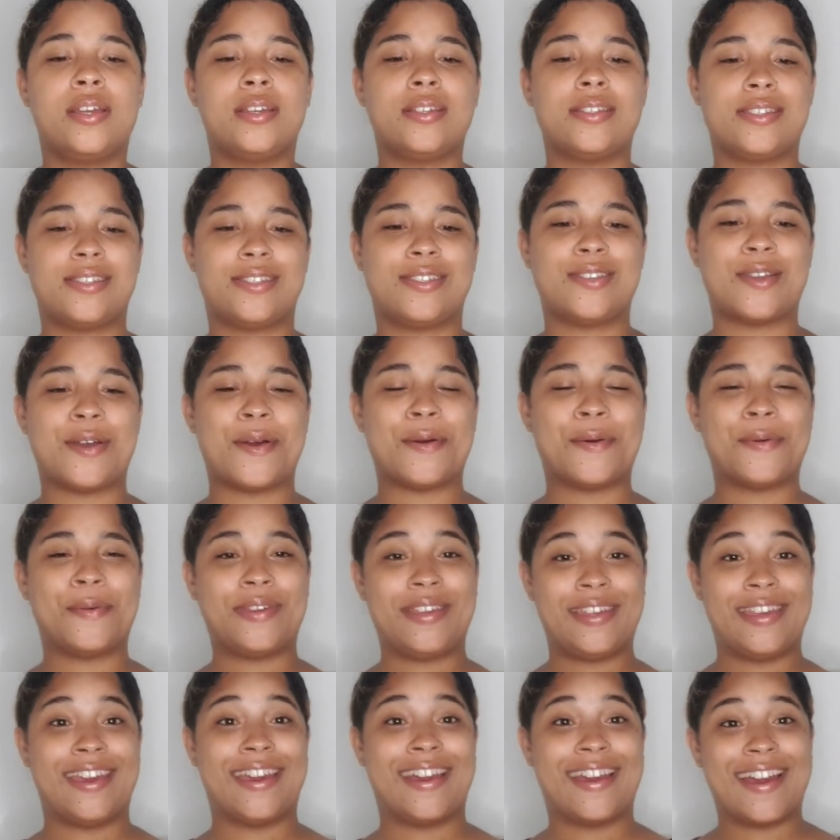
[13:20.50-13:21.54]
So
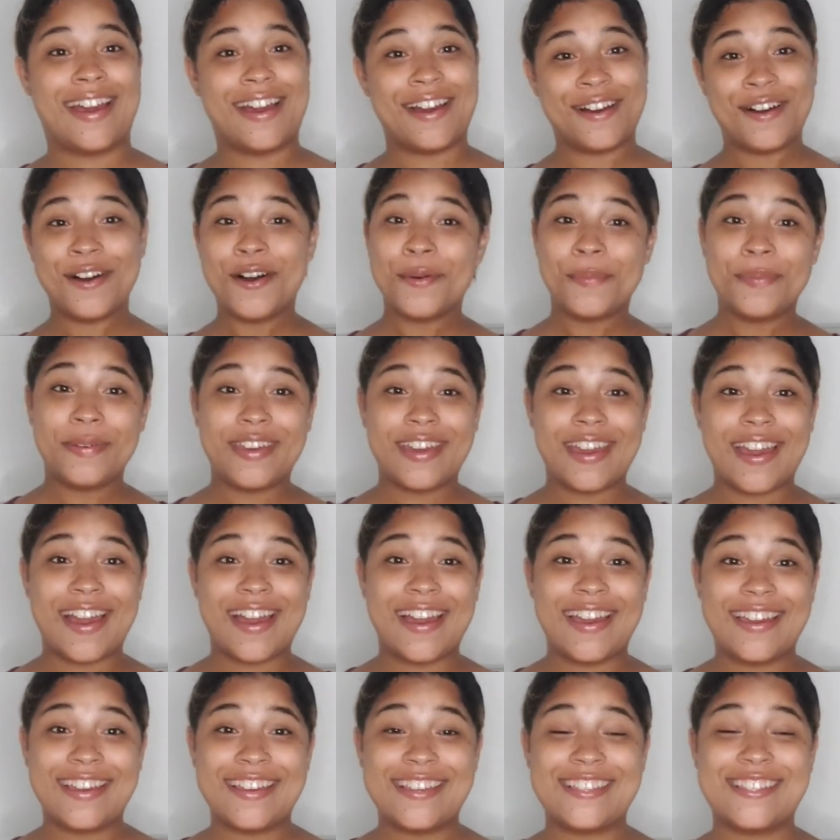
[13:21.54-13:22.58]
yeah, I hope you
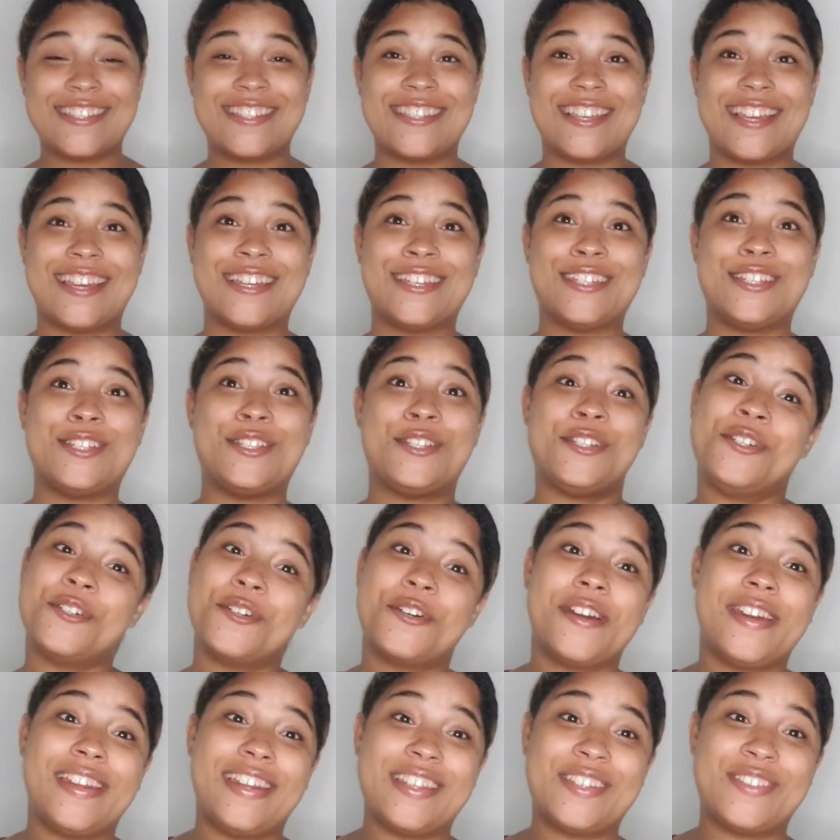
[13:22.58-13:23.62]
guys
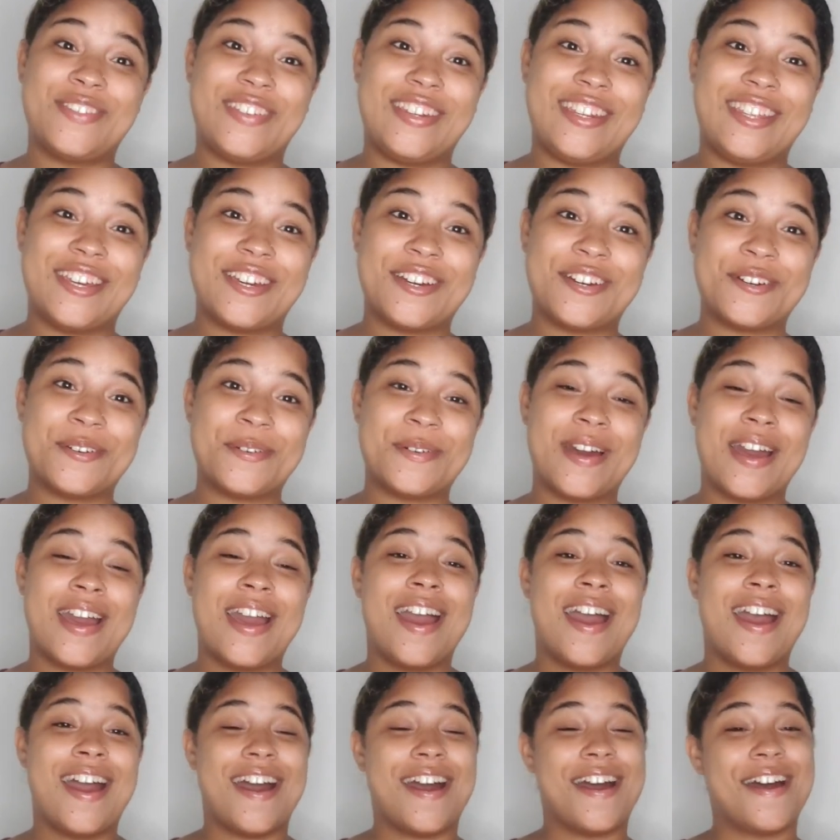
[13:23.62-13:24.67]
enjoyed this video.
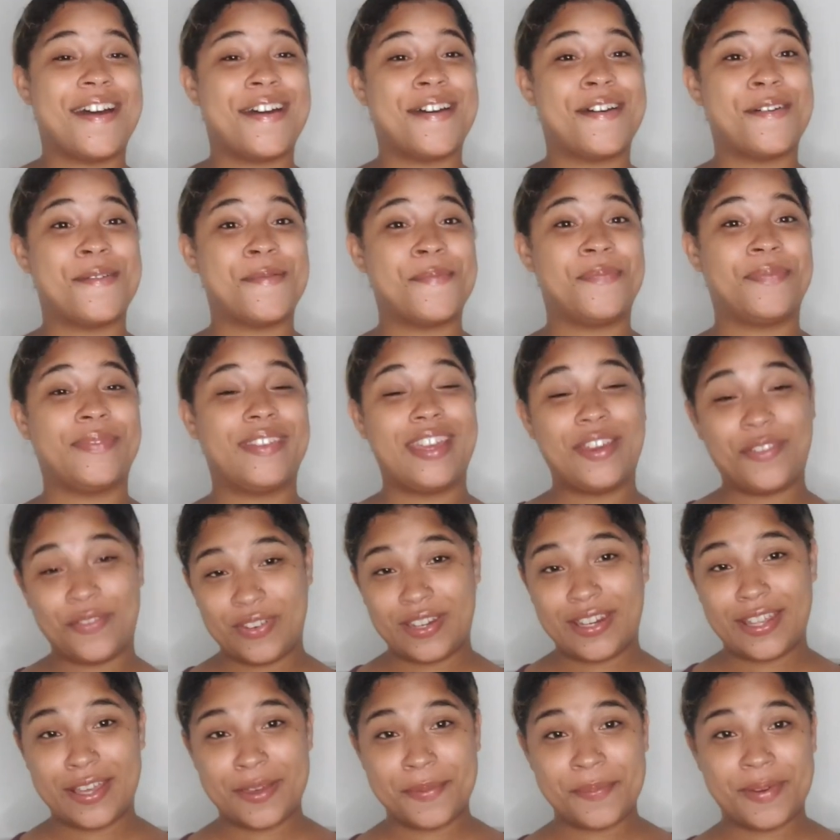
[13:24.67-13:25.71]
If
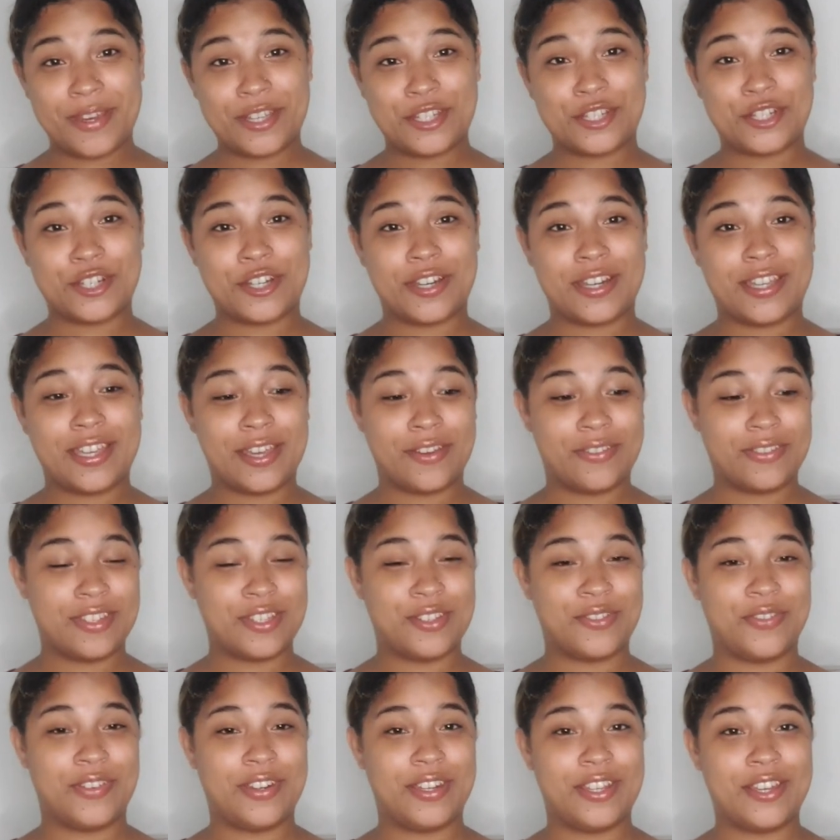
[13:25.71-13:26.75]
you did, make sure to give
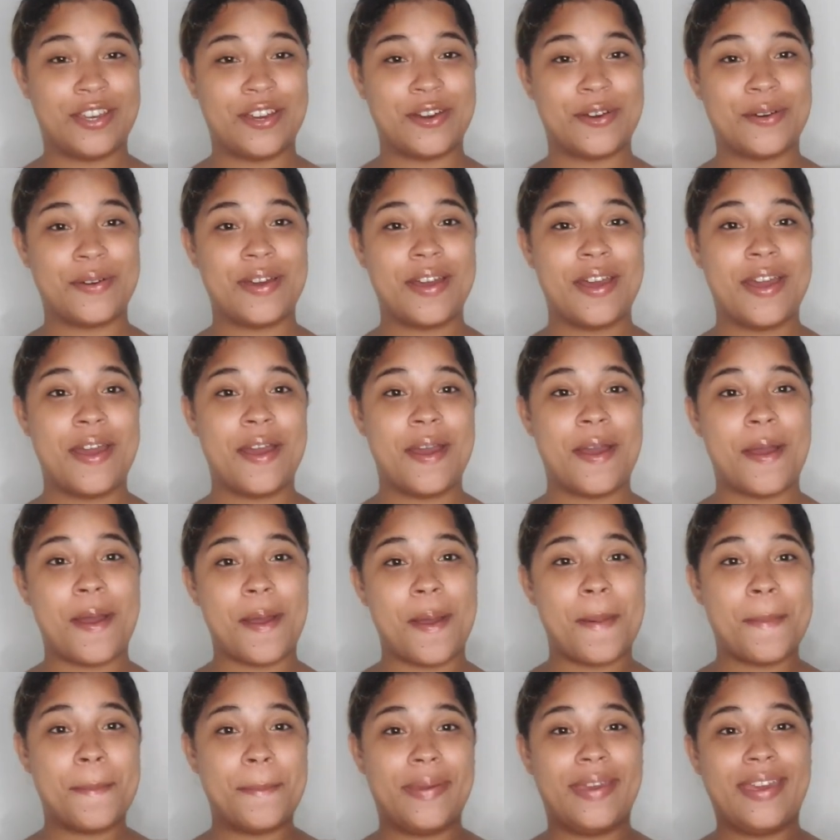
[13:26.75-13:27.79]
this video
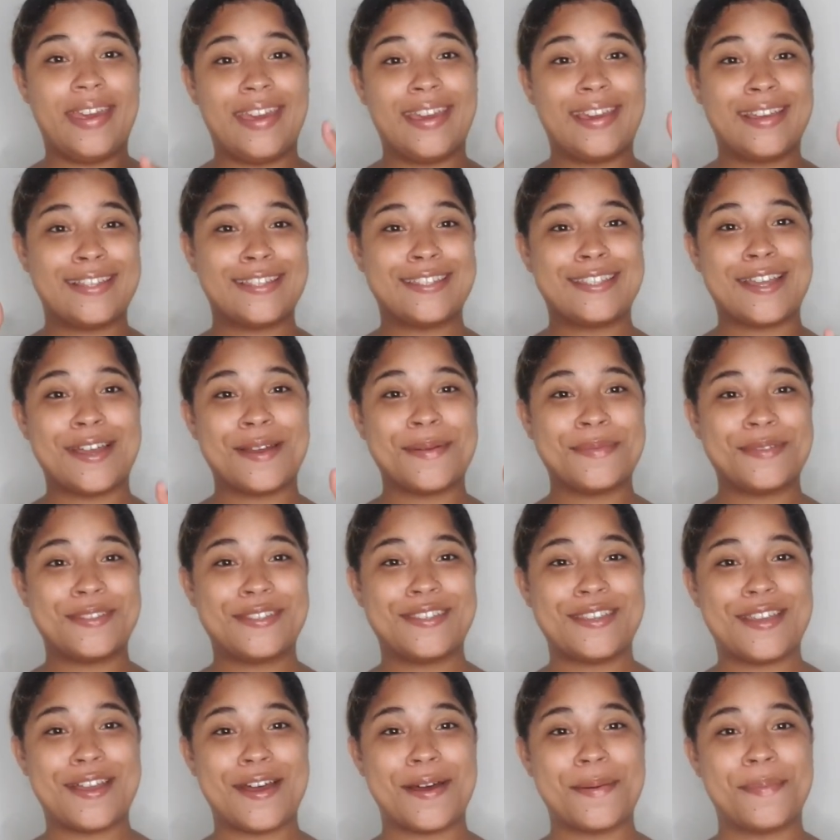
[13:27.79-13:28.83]
a big
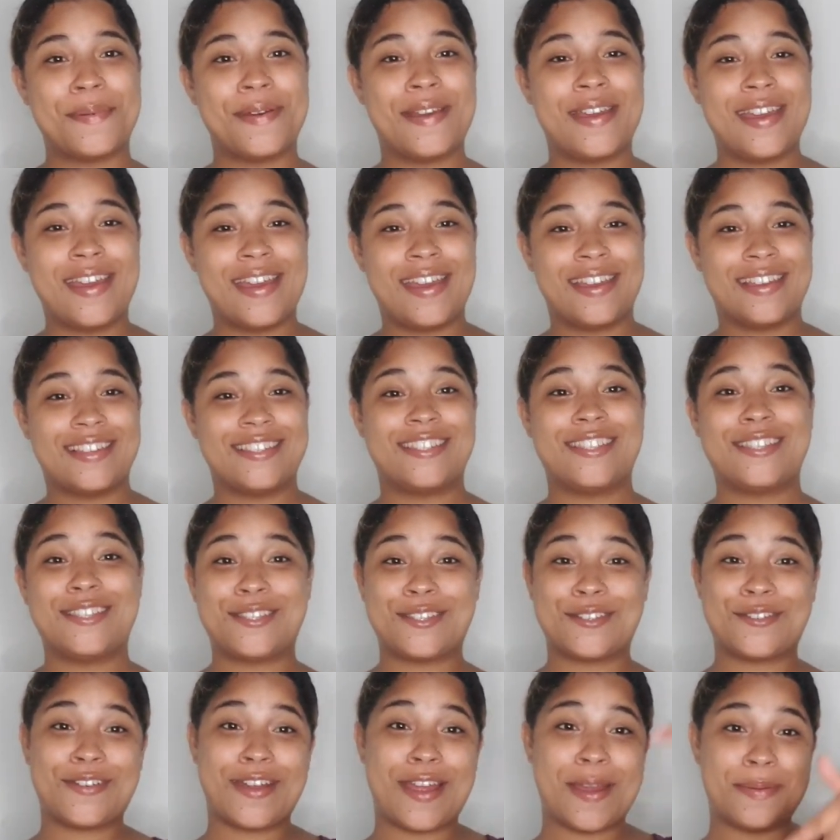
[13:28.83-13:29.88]
thumbs up,
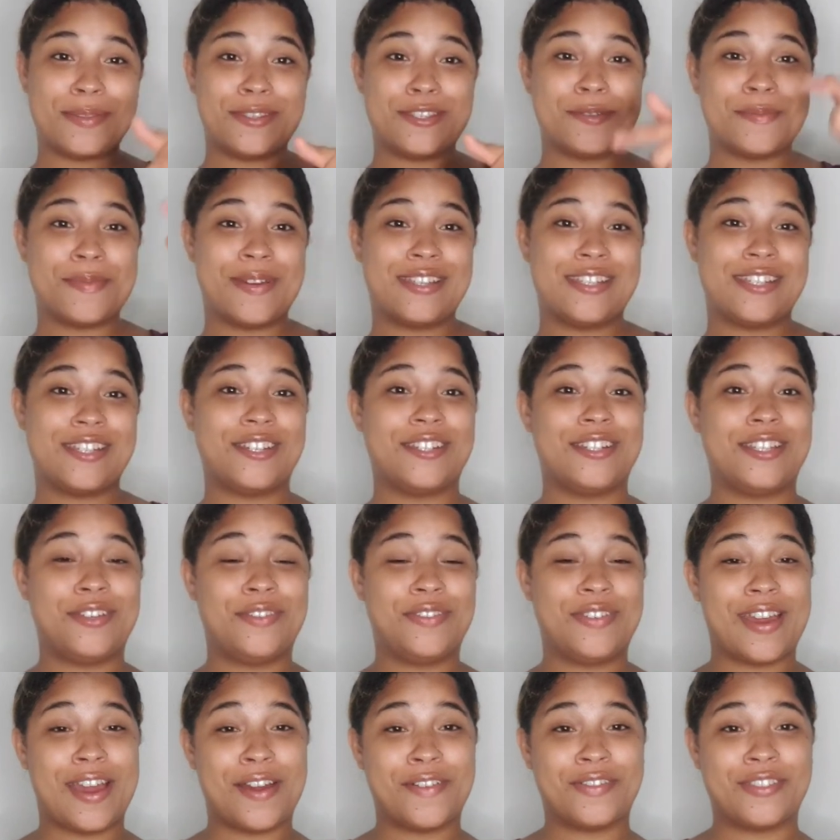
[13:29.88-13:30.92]
subscribe to my channel if
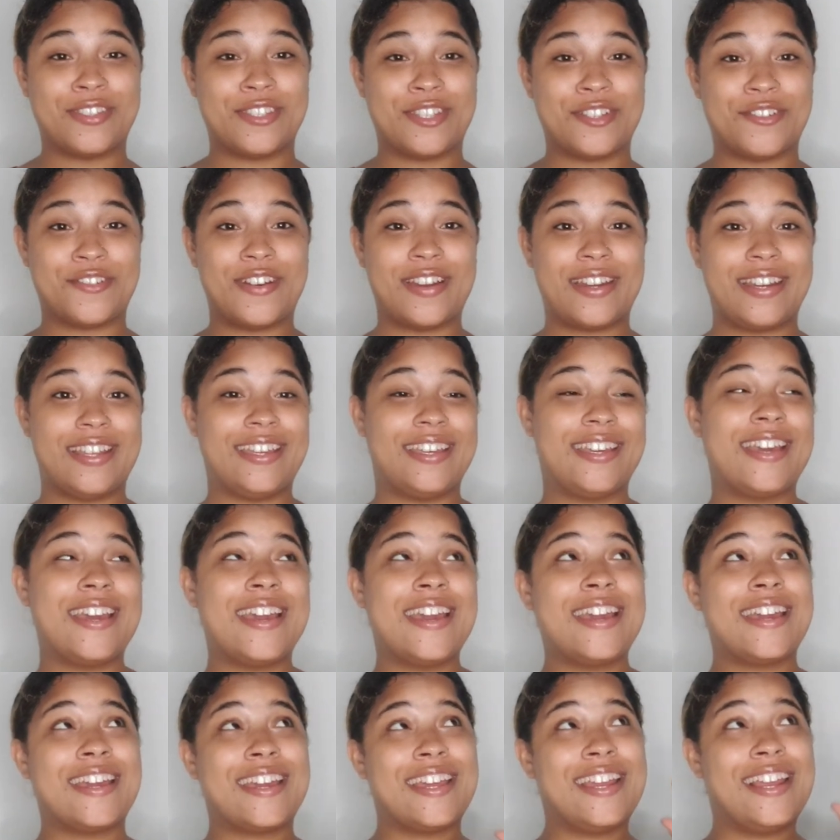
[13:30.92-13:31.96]
you haven't already,
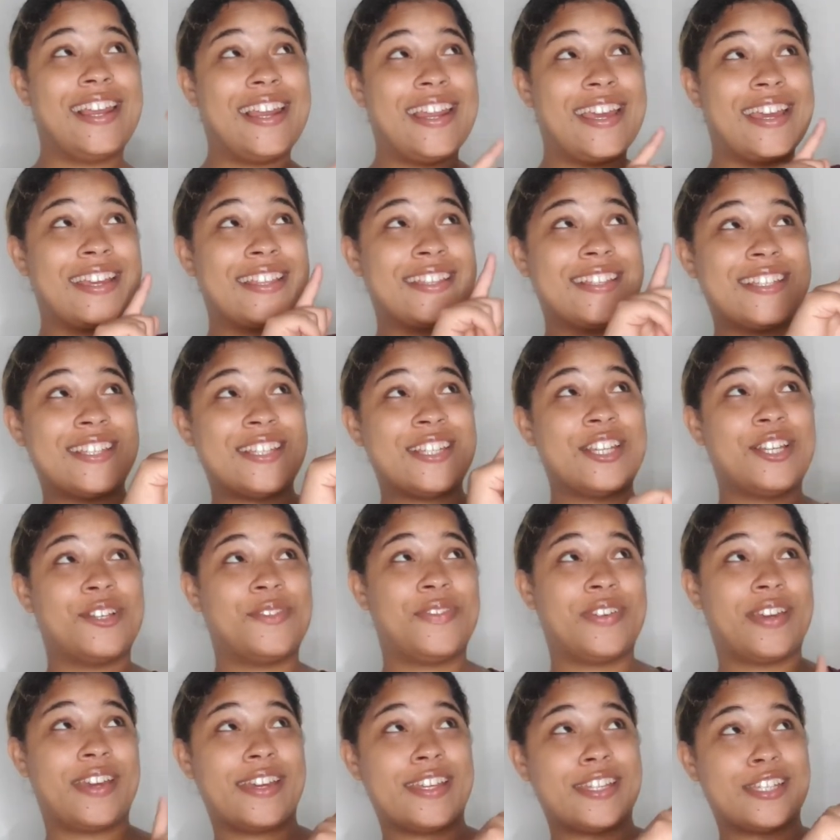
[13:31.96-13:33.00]
click the
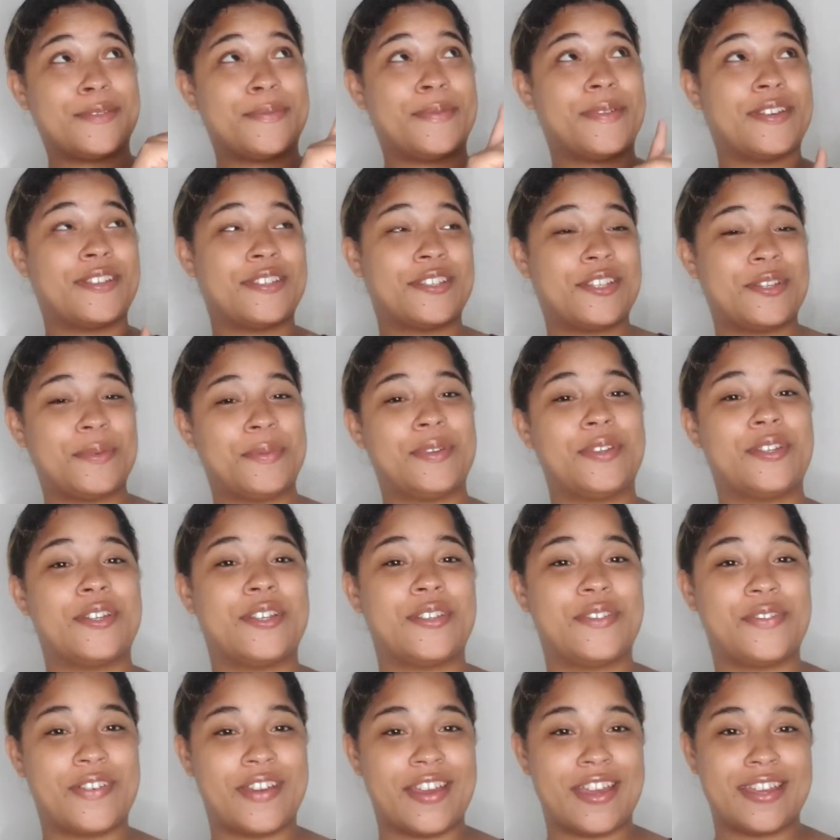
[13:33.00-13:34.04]
notification bell so you'll be
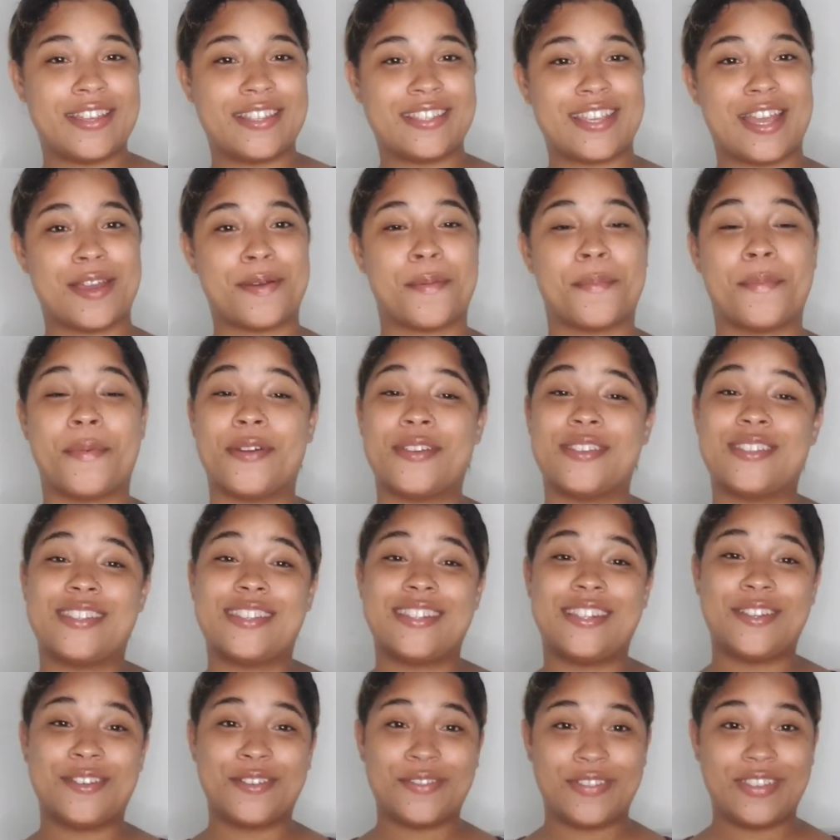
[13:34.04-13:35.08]
notified anytime I post
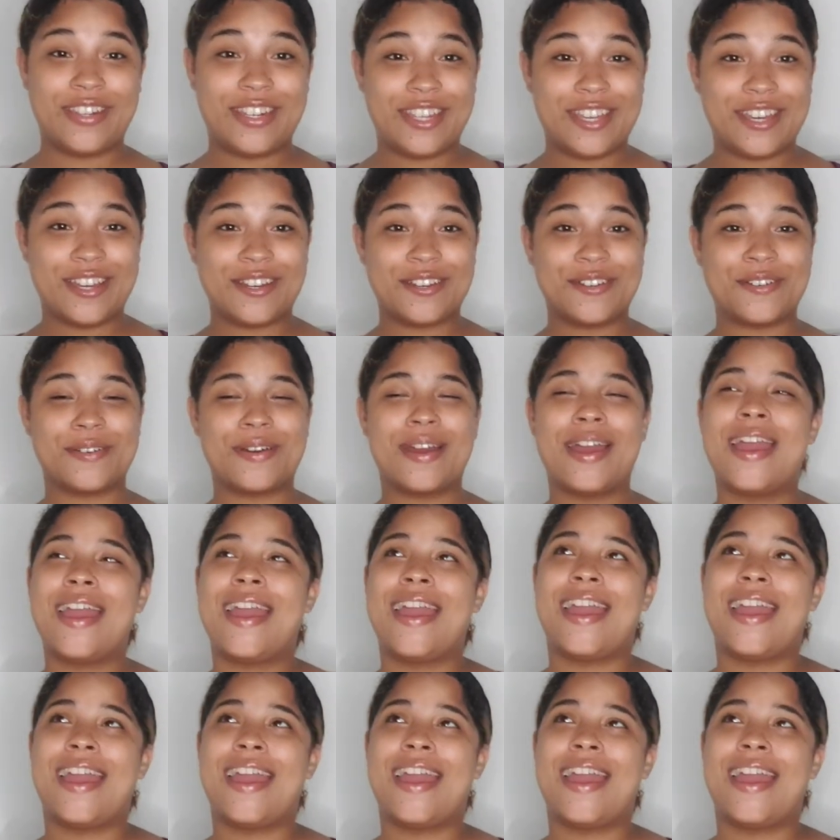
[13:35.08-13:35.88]
a new video.